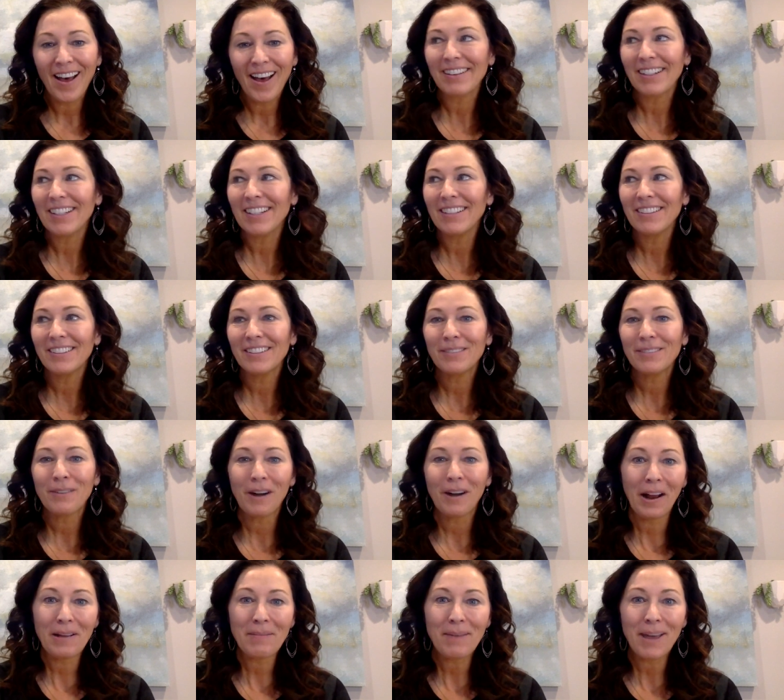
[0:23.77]
here
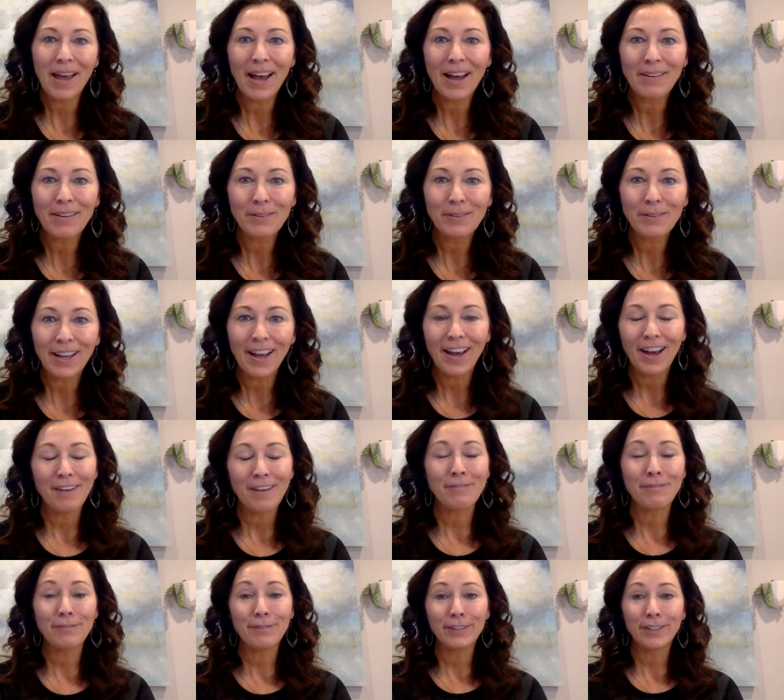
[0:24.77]
where I'm at, we got a
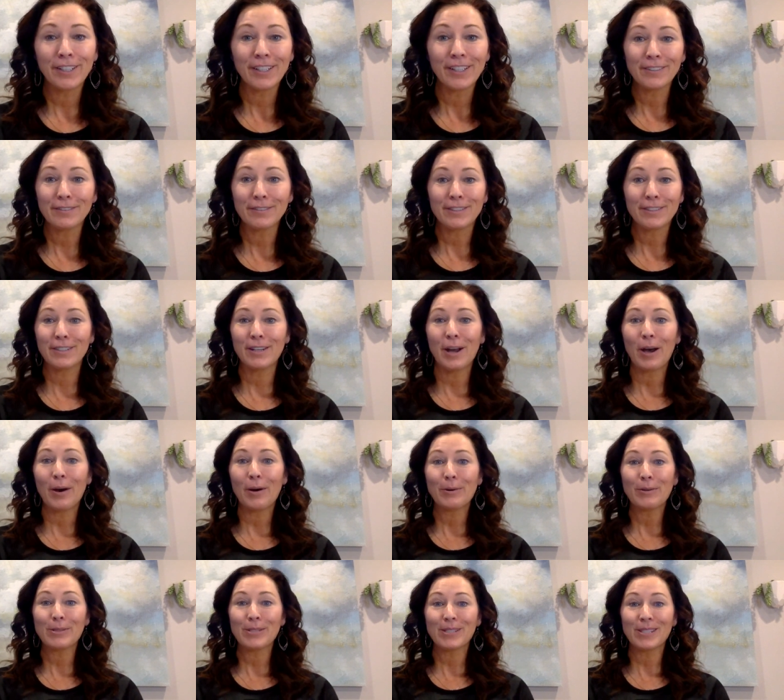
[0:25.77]
foot of
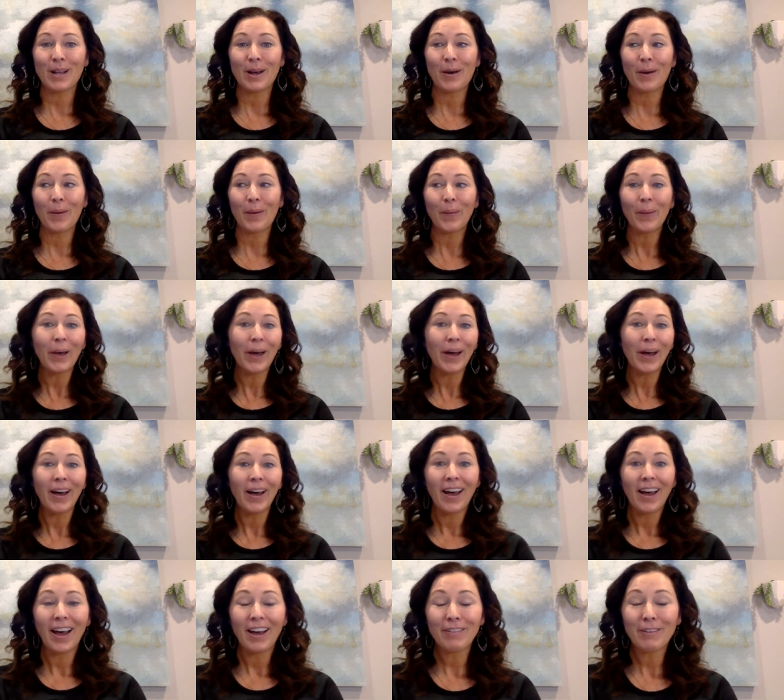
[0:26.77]
snow, so
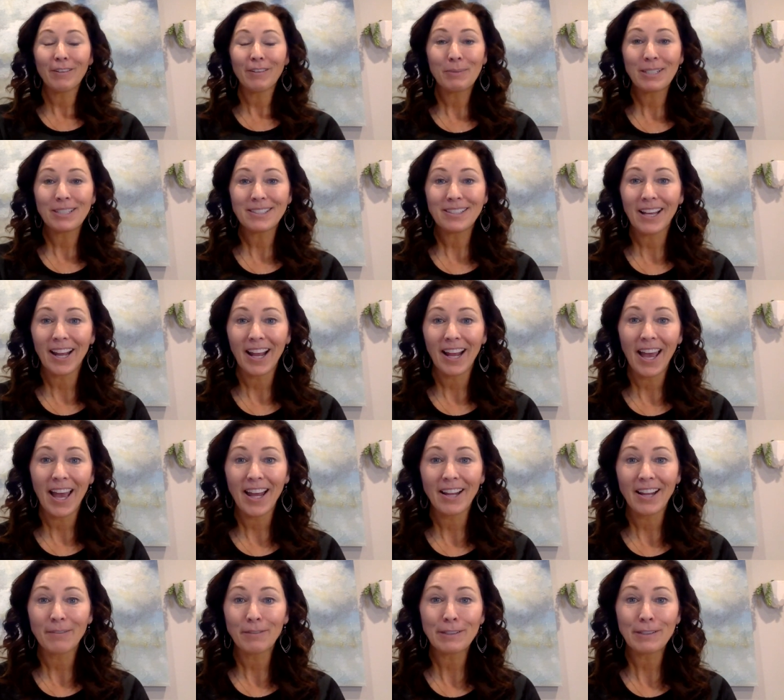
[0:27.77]
everybody's kind of
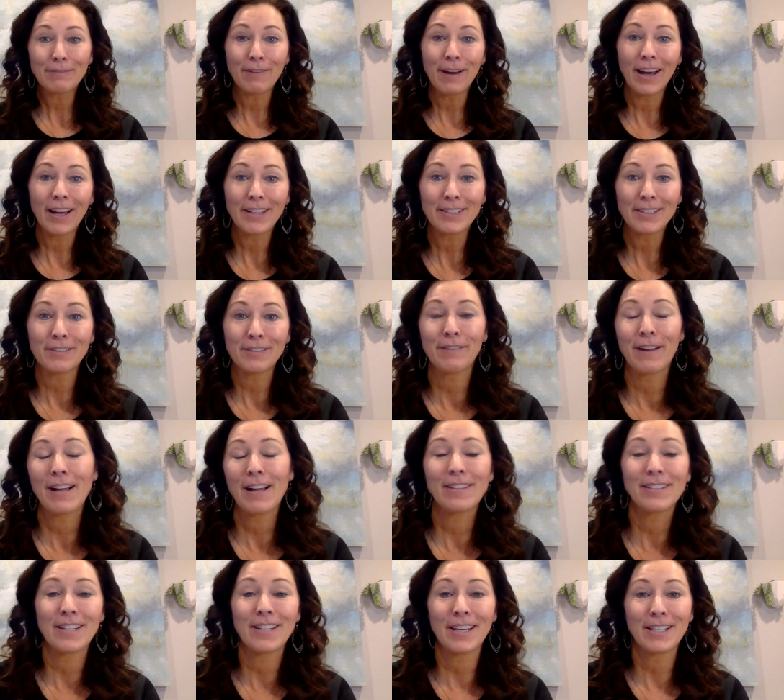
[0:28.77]
had to revise their
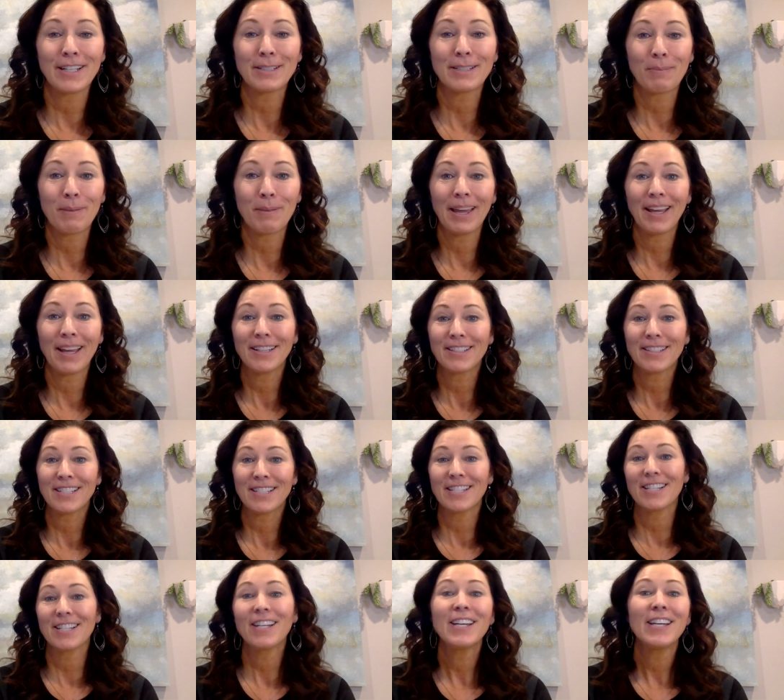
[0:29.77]
Valentine's plans
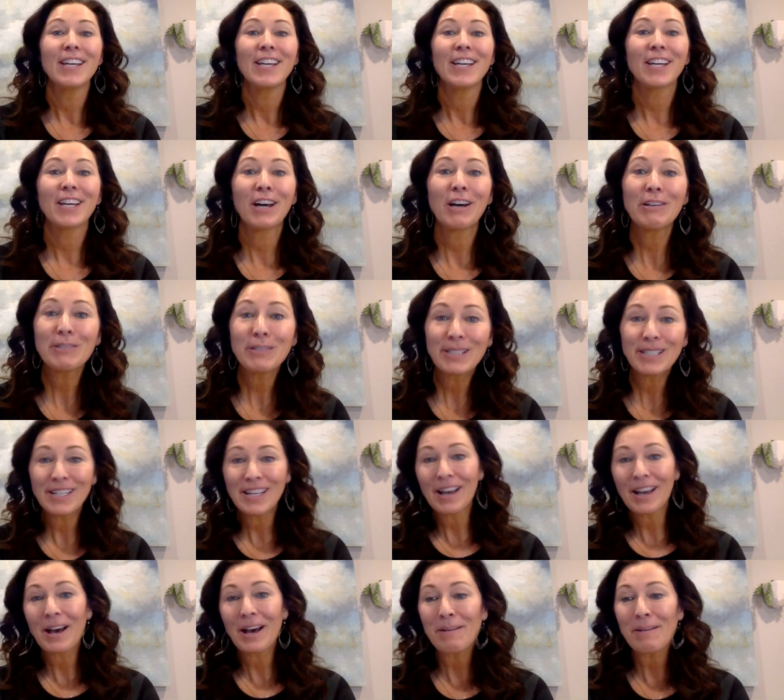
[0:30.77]
and
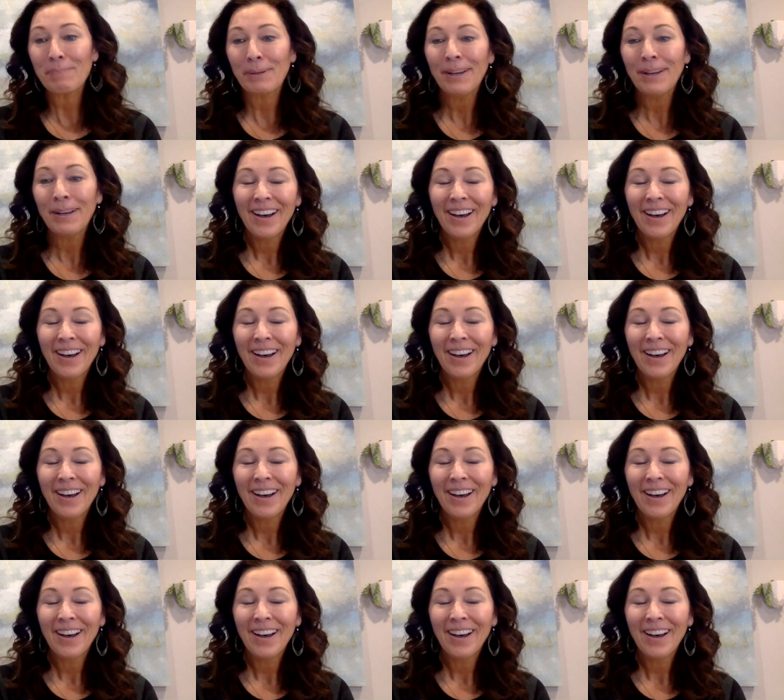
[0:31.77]
cozy up